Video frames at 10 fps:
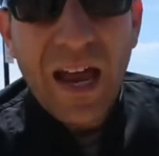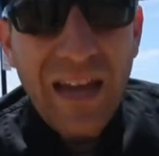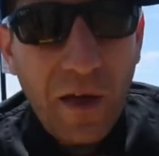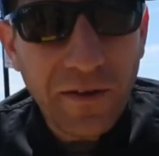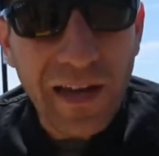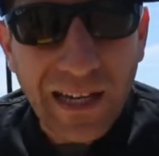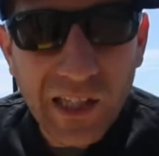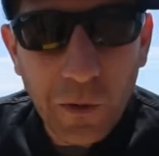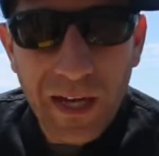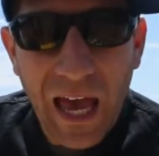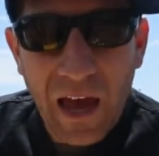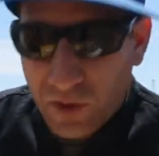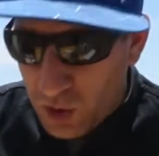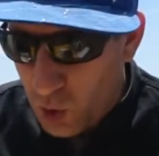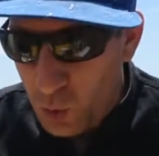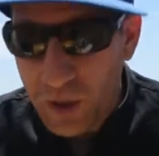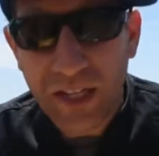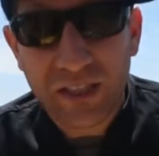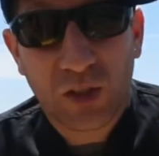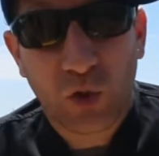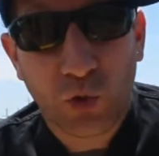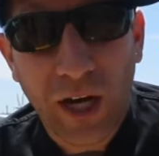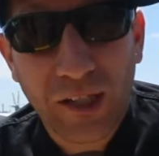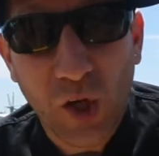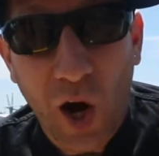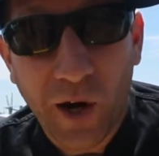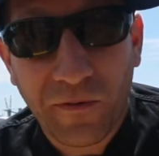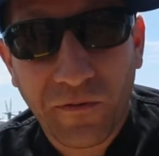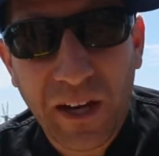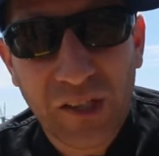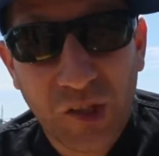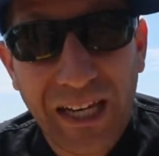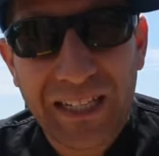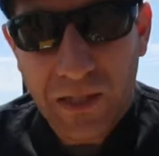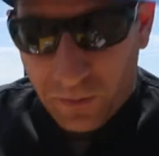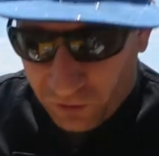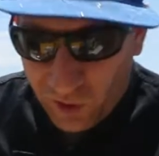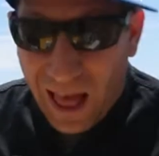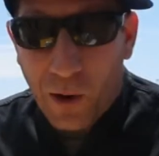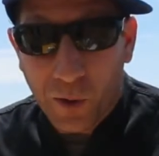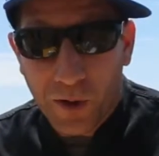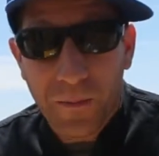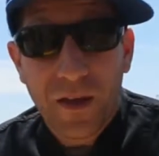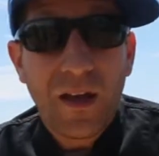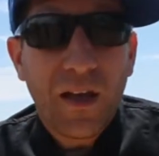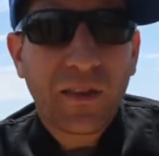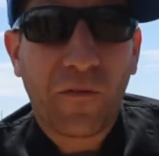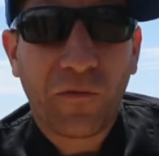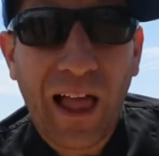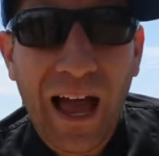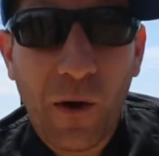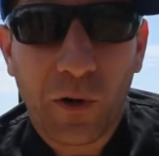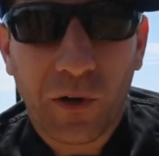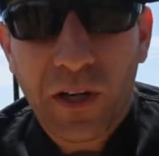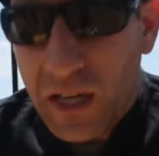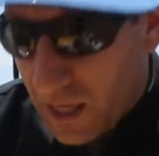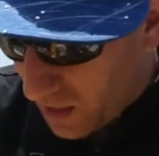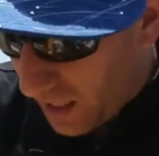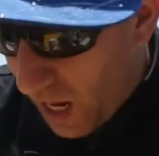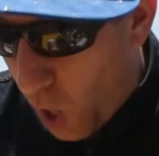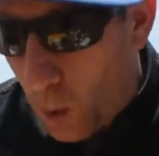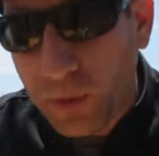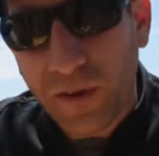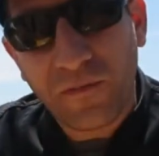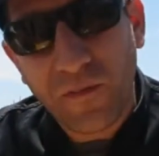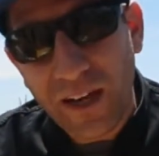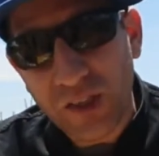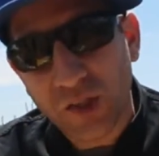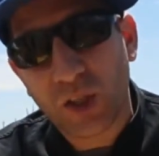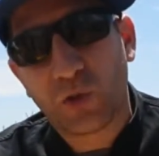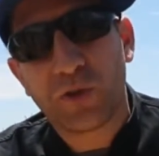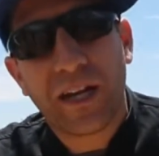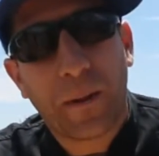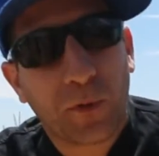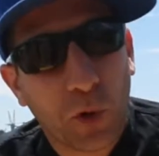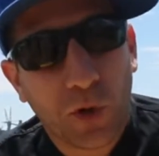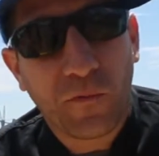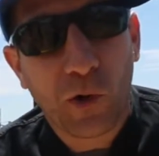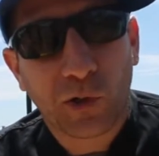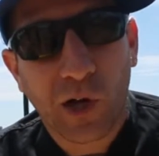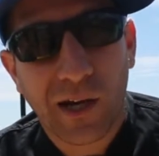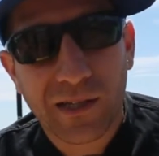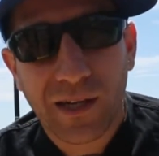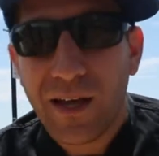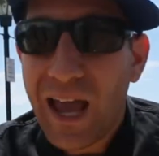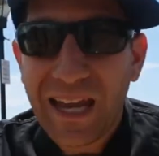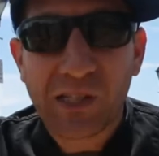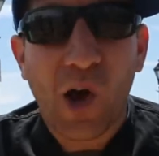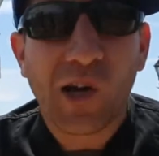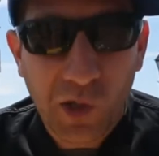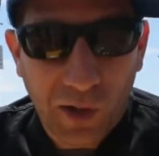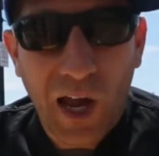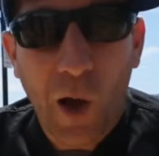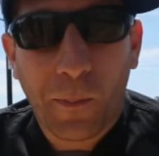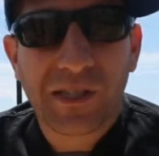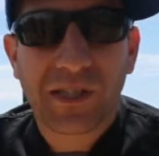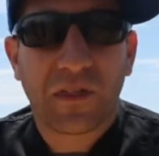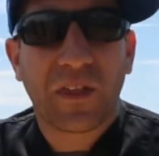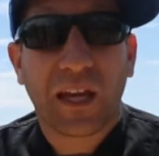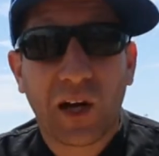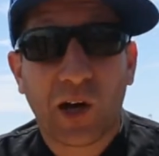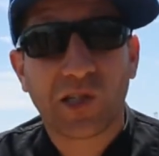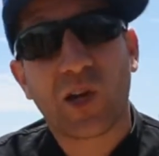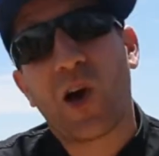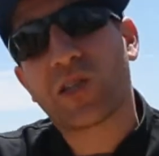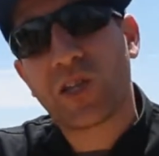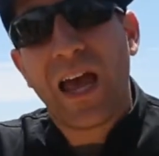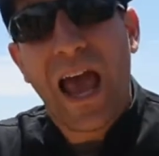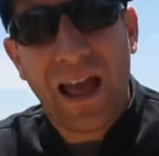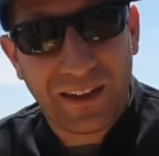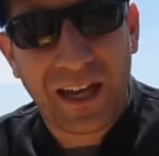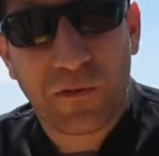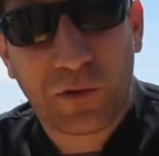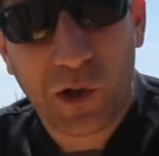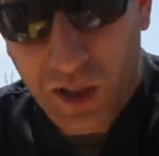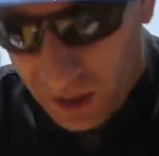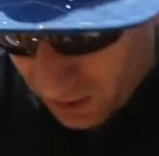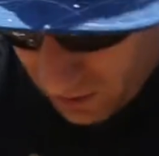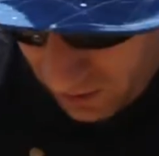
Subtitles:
Now the next thing we have to do is dredge our fish in some flour. The flour is going to help the fish to create a beautiful crust, and it's also going to help us to thicken our sauce at the end of cooking.